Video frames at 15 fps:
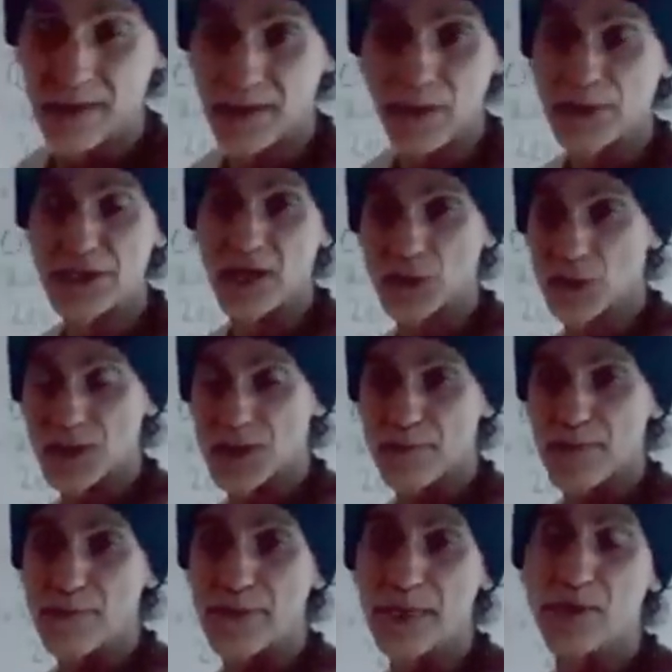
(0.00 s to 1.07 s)

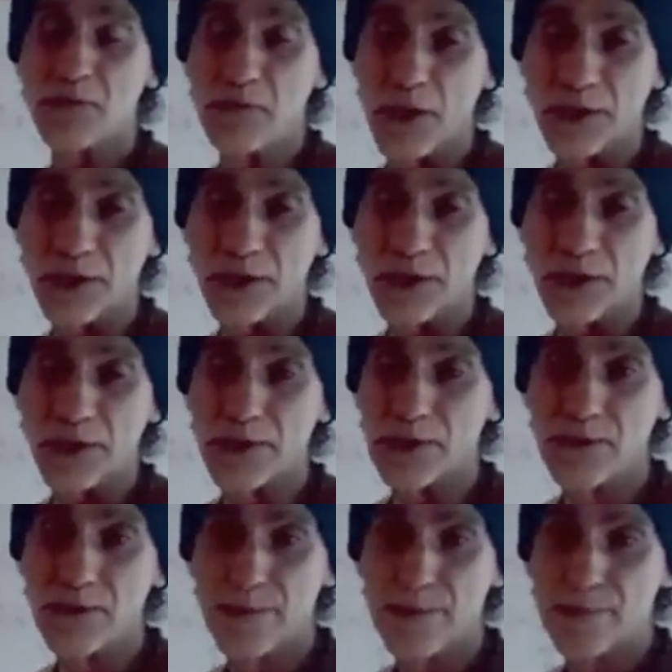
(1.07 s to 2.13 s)
coincides with the biblical
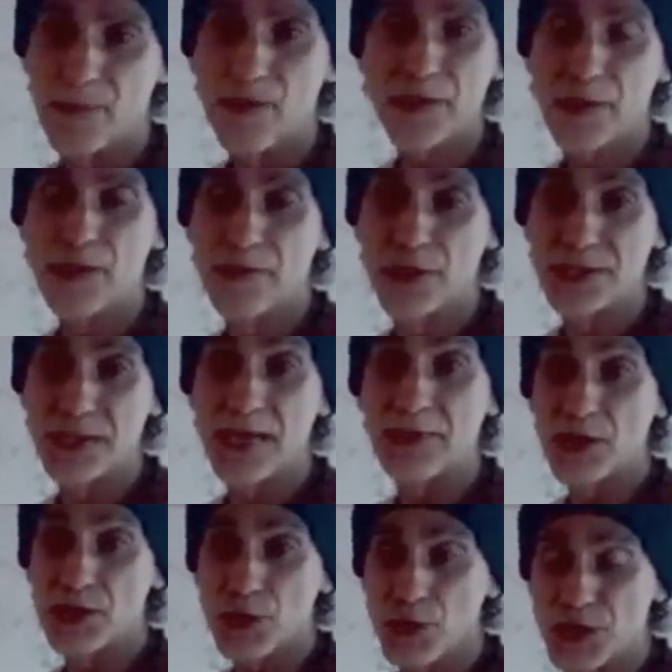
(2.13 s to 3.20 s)
model of the
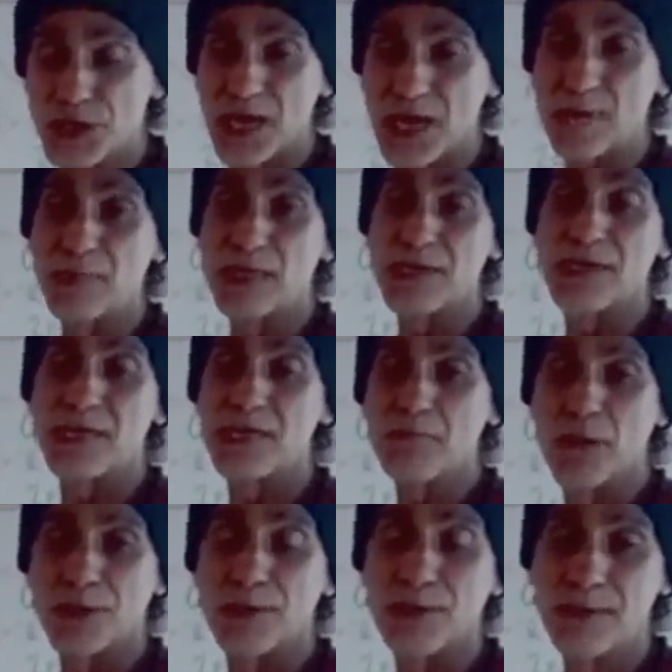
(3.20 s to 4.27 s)
universe and the Jewish
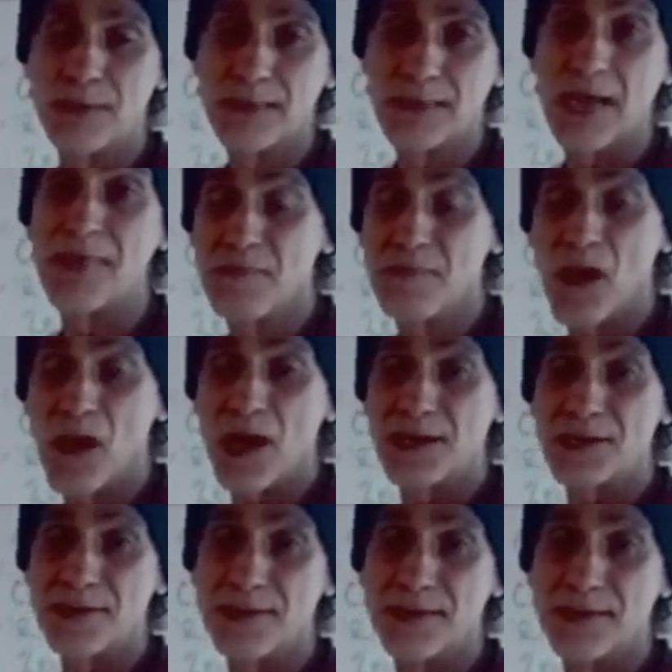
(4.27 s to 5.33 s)
Kabbalistic model and
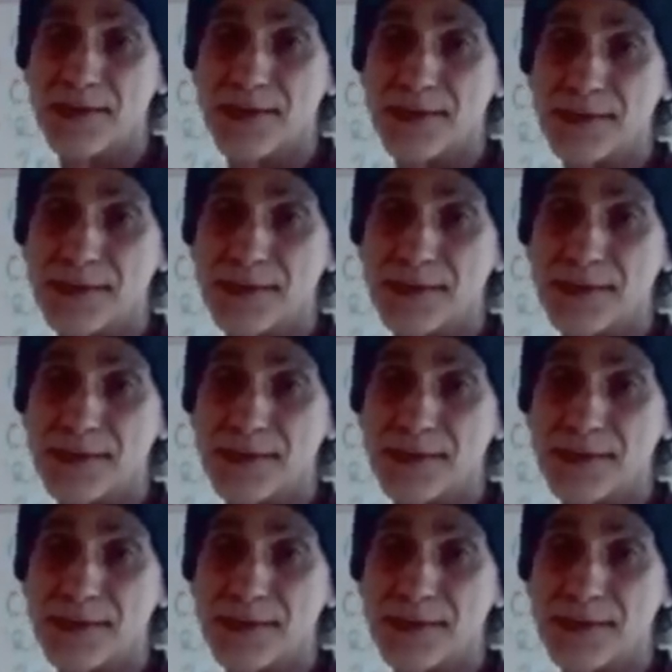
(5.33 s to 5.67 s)
the Mayan